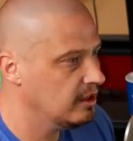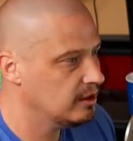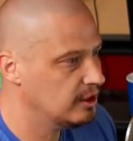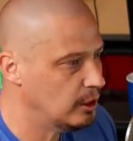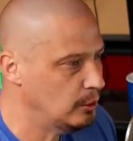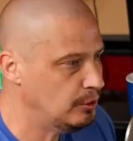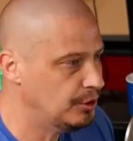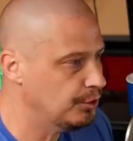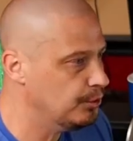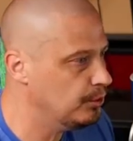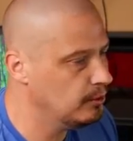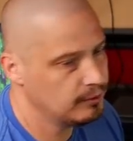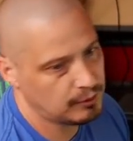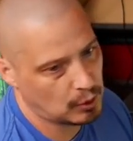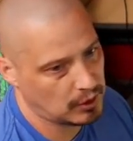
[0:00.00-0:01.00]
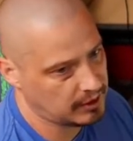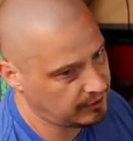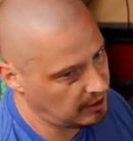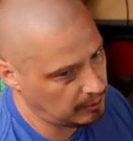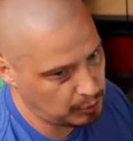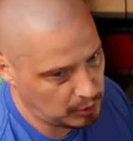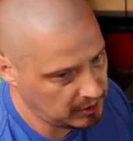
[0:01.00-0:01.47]
go to, for
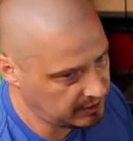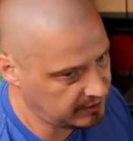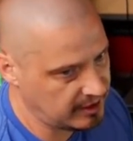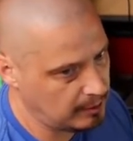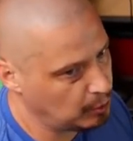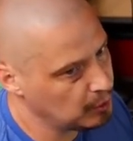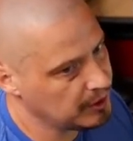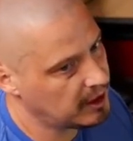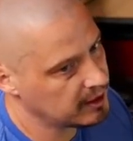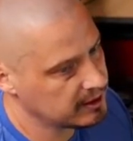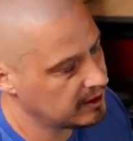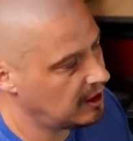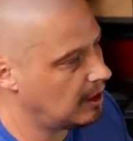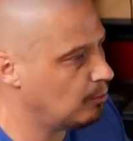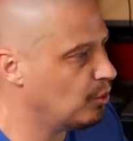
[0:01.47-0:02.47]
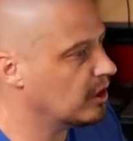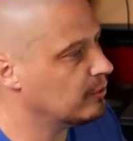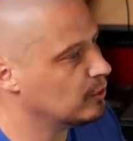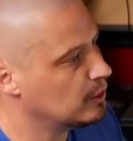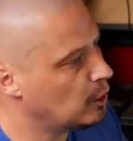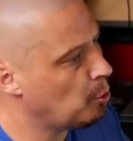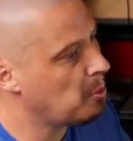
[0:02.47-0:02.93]
example, example.com,
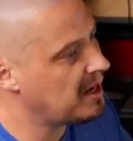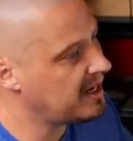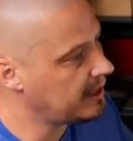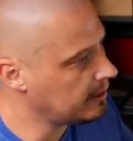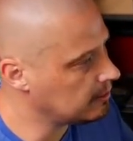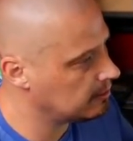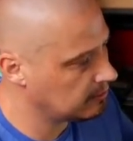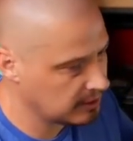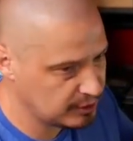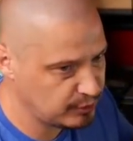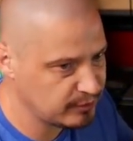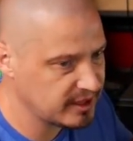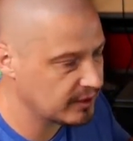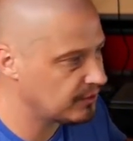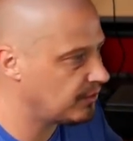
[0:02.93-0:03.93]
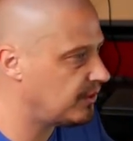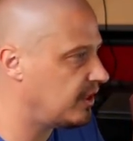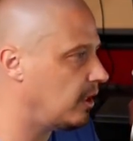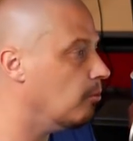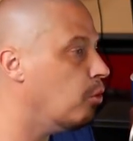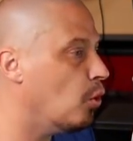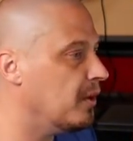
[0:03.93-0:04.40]
whatever domain that you've got the
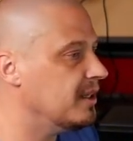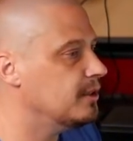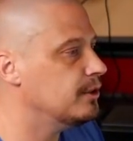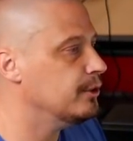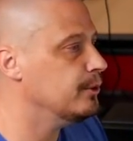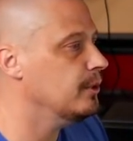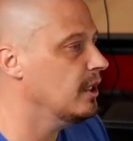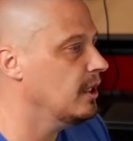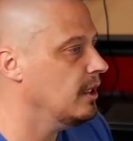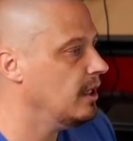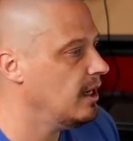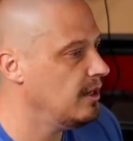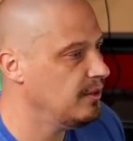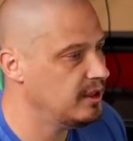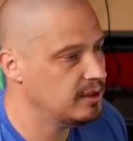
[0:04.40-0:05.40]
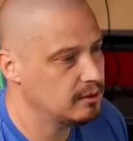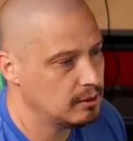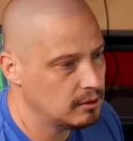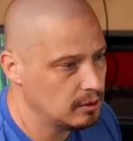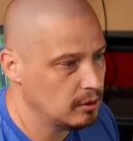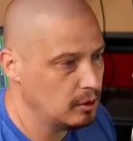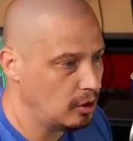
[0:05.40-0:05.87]
thing pointed to, and then
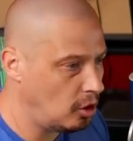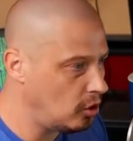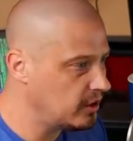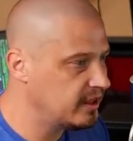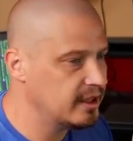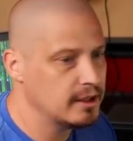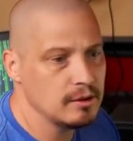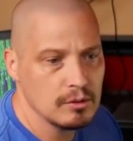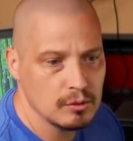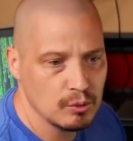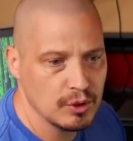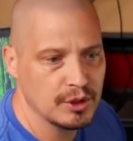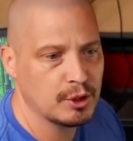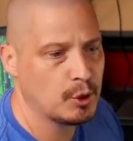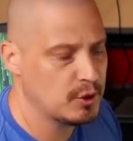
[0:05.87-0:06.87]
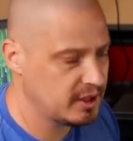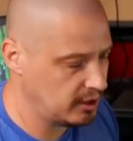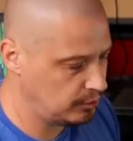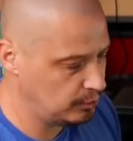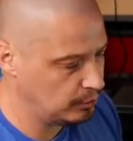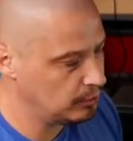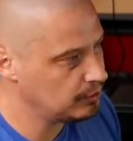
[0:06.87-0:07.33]
log in with the
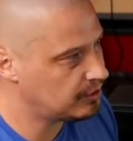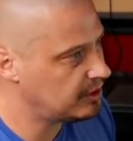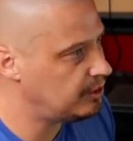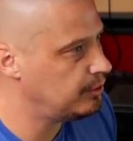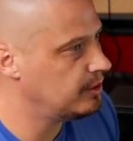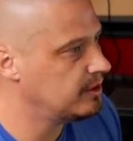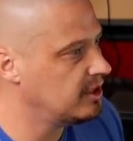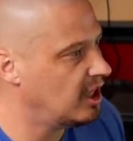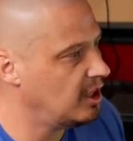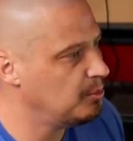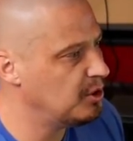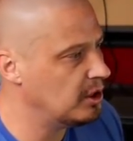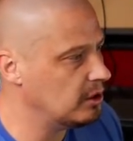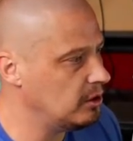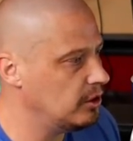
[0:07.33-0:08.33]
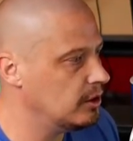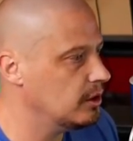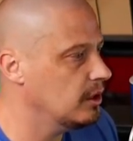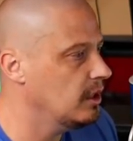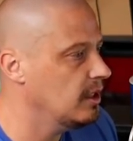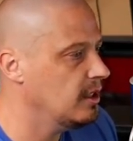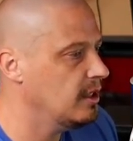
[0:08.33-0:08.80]
credentials that you had typed
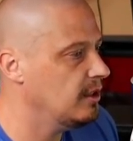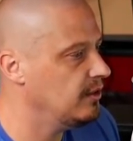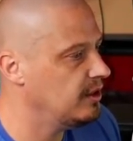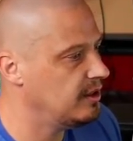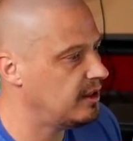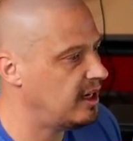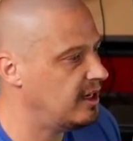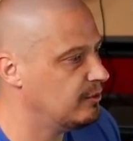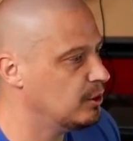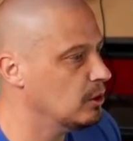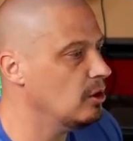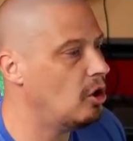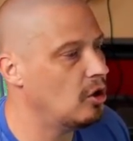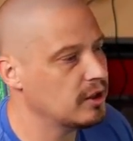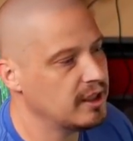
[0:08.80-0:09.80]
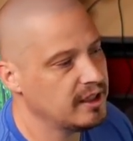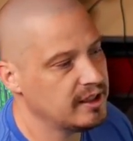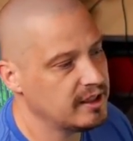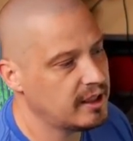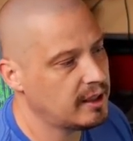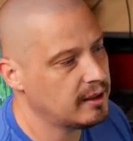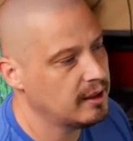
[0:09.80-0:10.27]
earlier. And then after logging
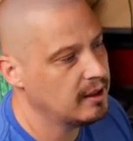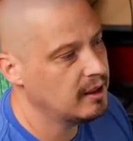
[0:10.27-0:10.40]
in,